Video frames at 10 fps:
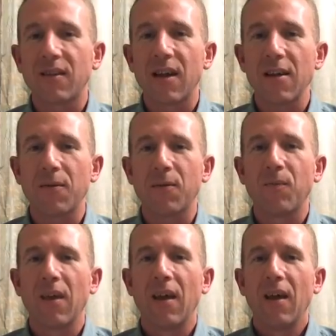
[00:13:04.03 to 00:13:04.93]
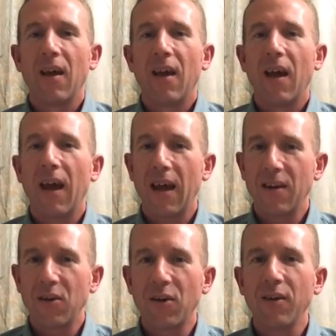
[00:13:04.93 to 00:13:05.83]
life
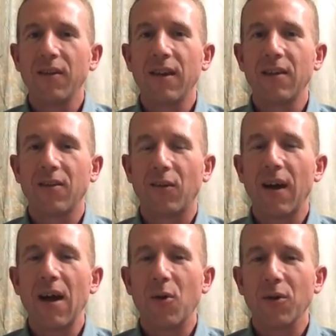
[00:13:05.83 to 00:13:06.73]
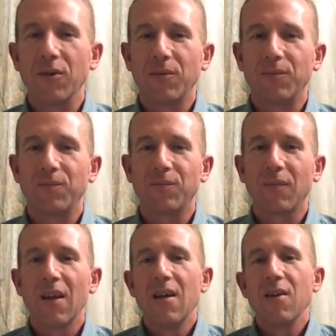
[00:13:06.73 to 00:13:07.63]
and turned things around.
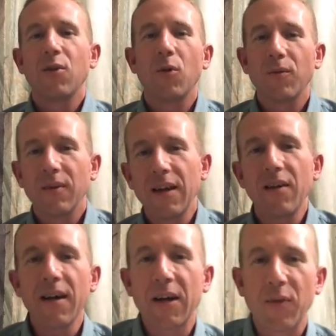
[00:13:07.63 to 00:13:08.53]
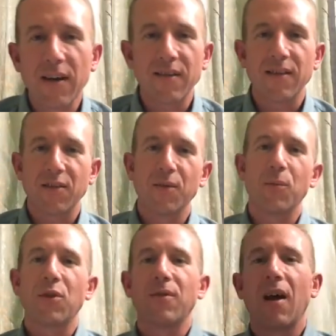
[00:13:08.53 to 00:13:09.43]
So literary
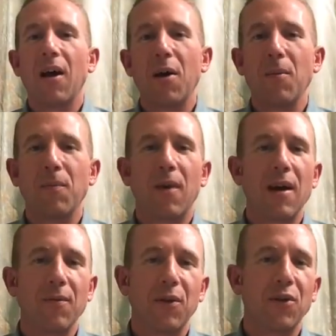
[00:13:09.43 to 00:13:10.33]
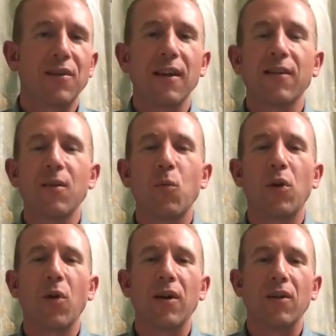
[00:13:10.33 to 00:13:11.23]
criticisms, there's 6 of them we're
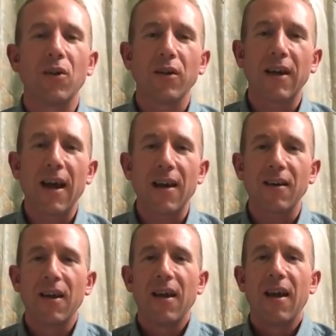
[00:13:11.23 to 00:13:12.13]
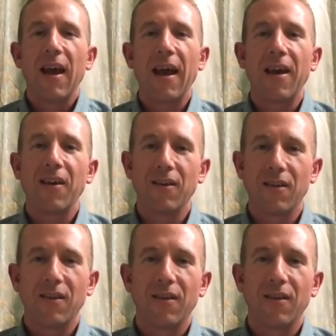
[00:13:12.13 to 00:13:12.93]
going to look at, and